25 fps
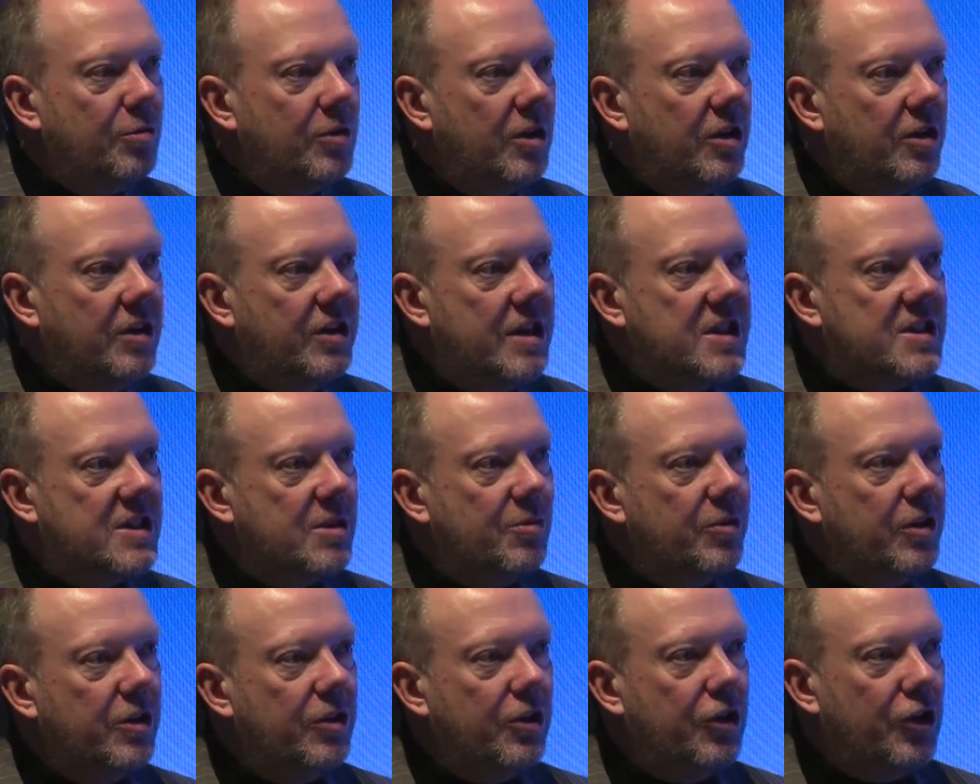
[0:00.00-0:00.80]
and it's
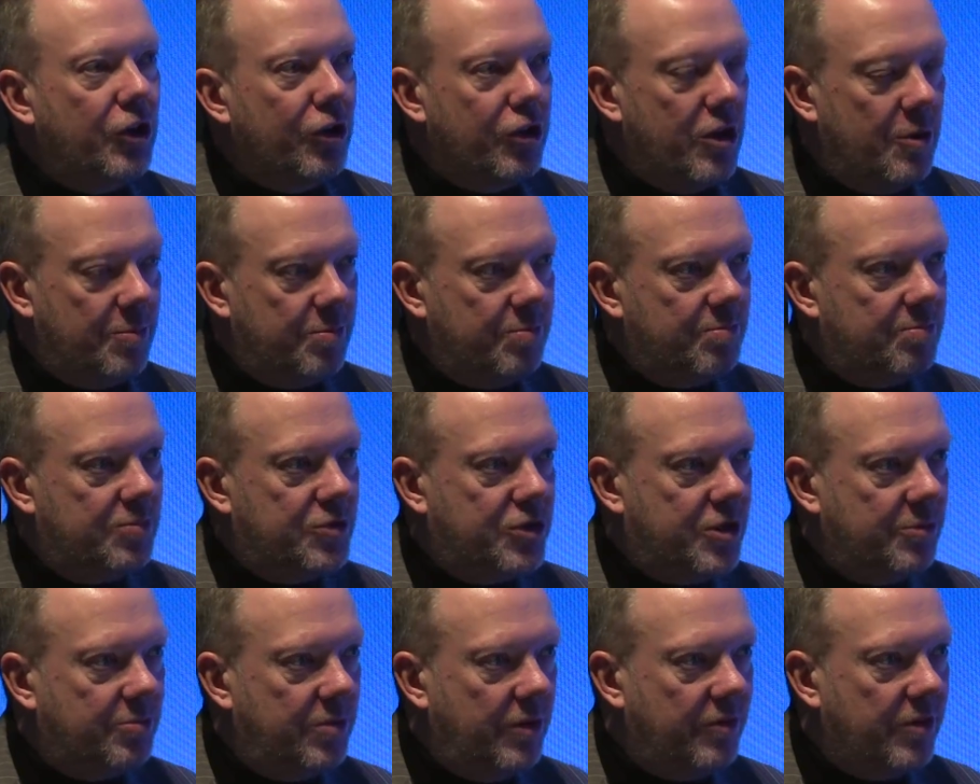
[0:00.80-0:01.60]
something that Europe
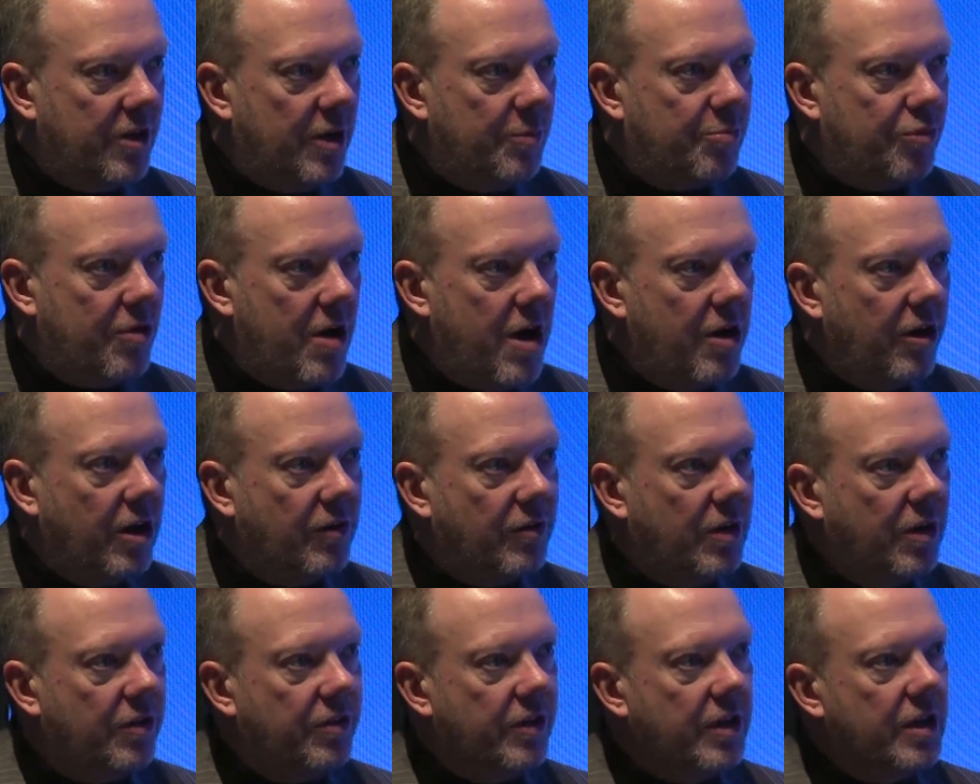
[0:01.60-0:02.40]
should be very proud of,
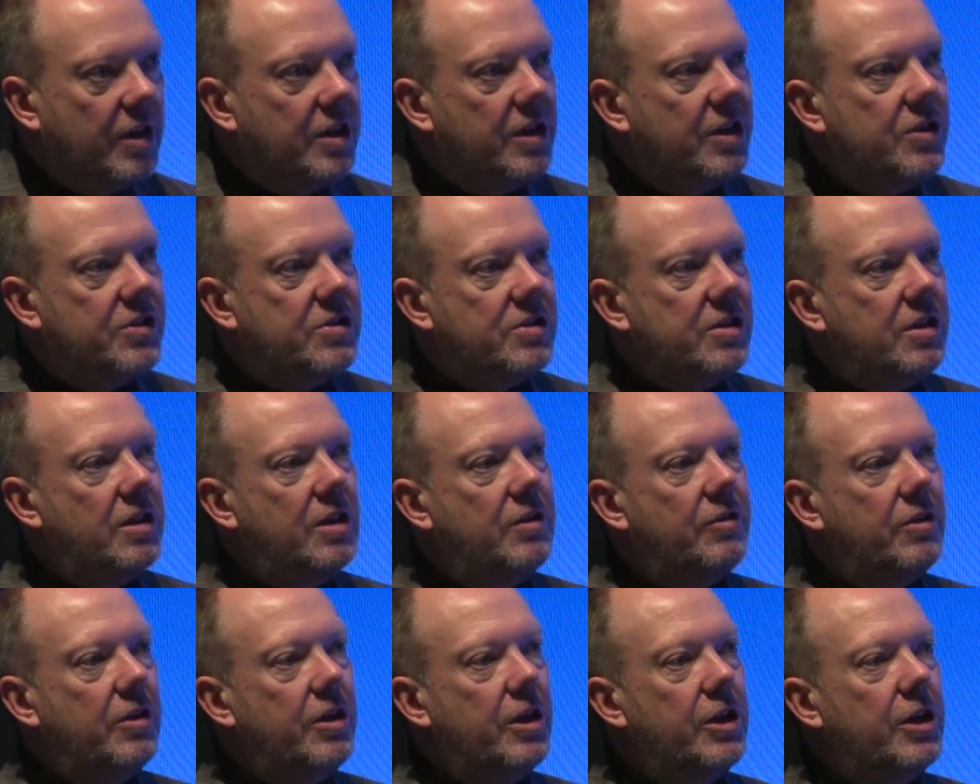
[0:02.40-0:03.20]
I think. It's
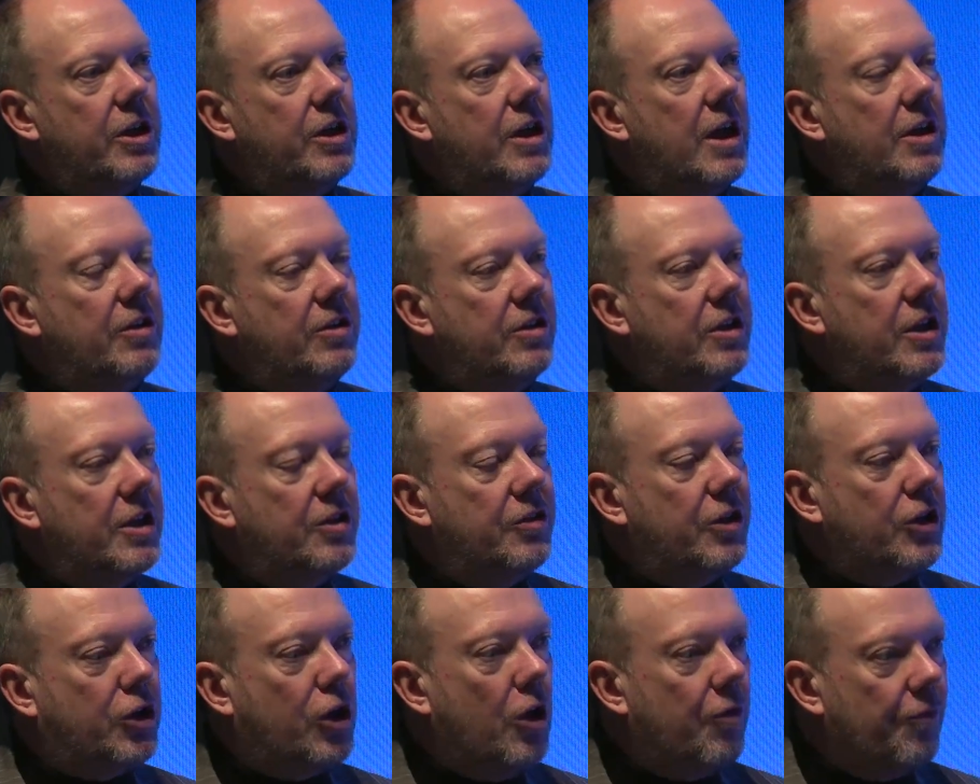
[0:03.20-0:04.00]
very good. And
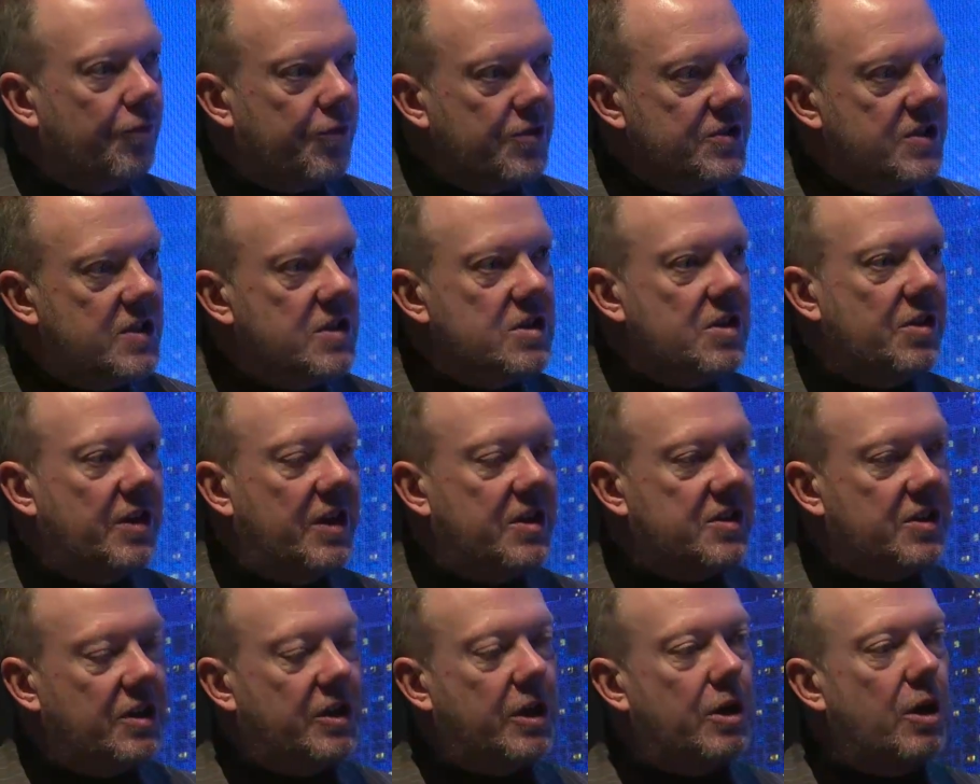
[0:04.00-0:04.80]
the conferences and
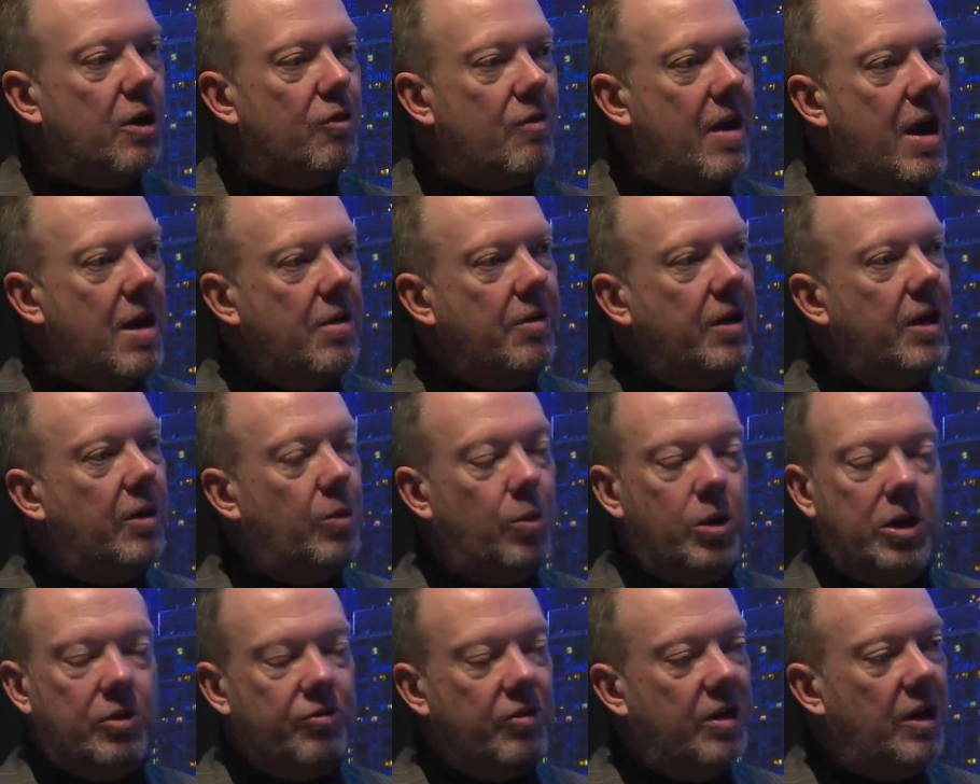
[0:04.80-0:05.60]
things that go around it
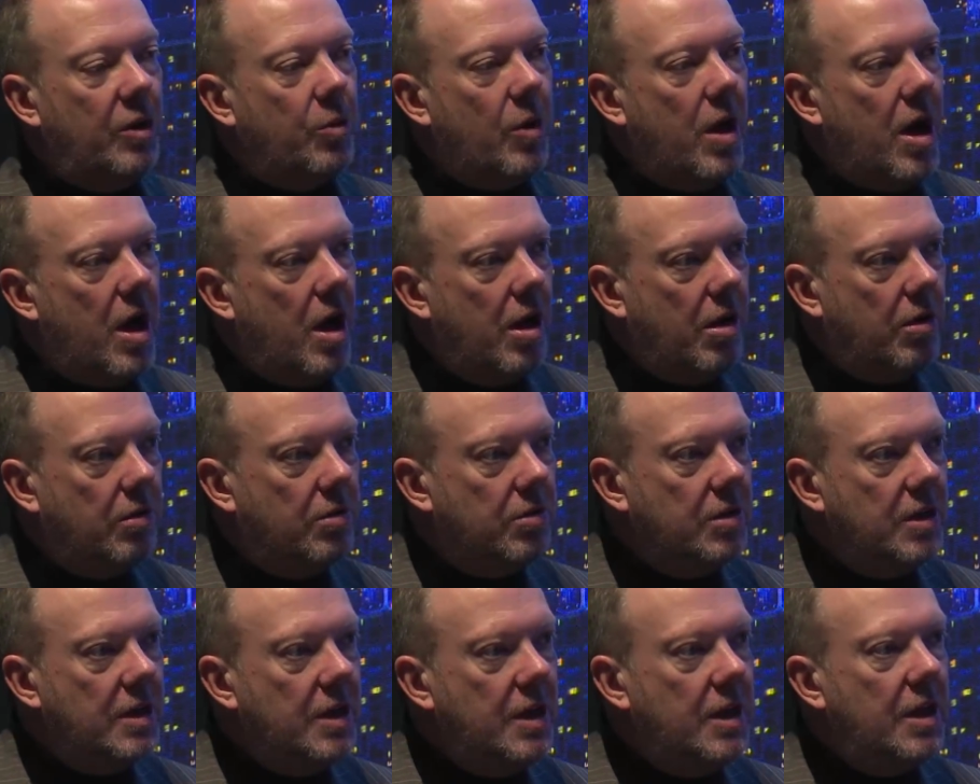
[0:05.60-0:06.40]
work really well.